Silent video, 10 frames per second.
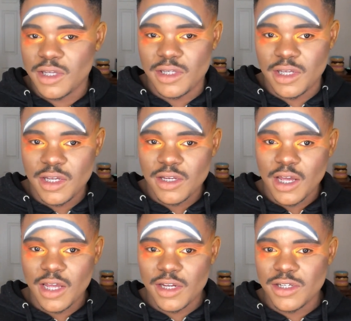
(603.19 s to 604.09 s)
It did
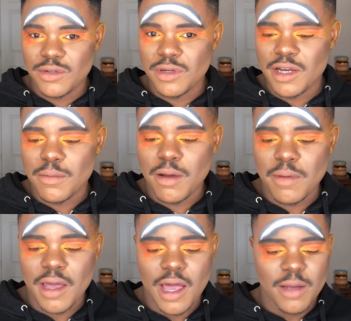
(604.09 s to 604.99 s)
kind of do a number on
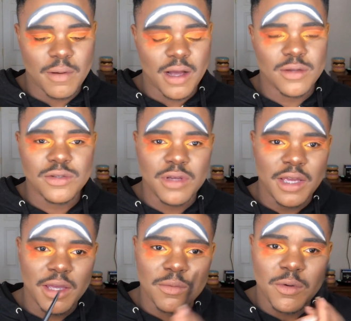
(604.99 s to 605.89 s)
my eyebrows, so I
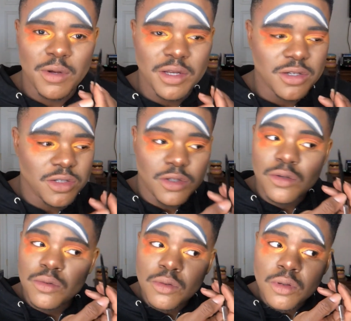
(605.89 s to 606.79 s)
am going
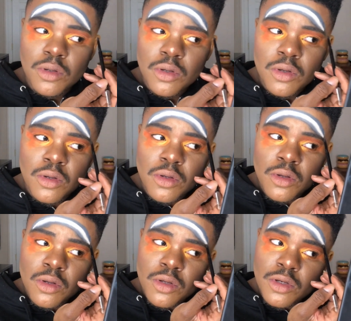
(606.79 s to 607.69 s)
to
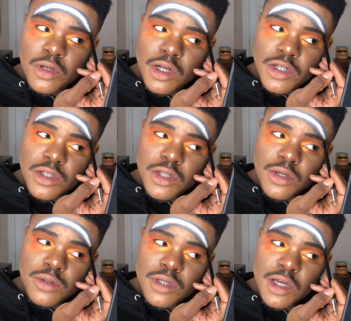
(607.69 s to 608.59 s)
touch
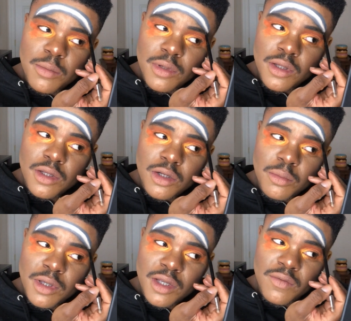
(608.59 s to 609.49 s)
those up a little
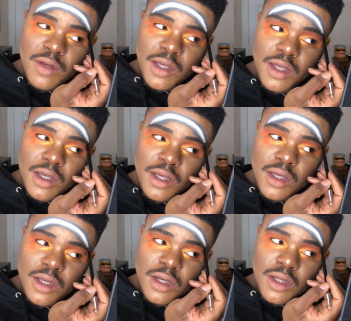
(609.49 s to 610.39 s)
bit if I
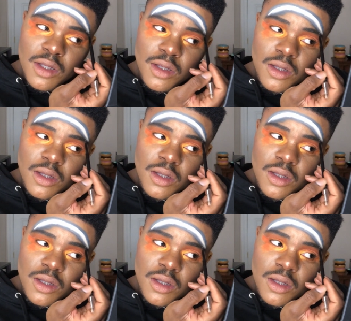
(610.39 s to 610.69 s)
can.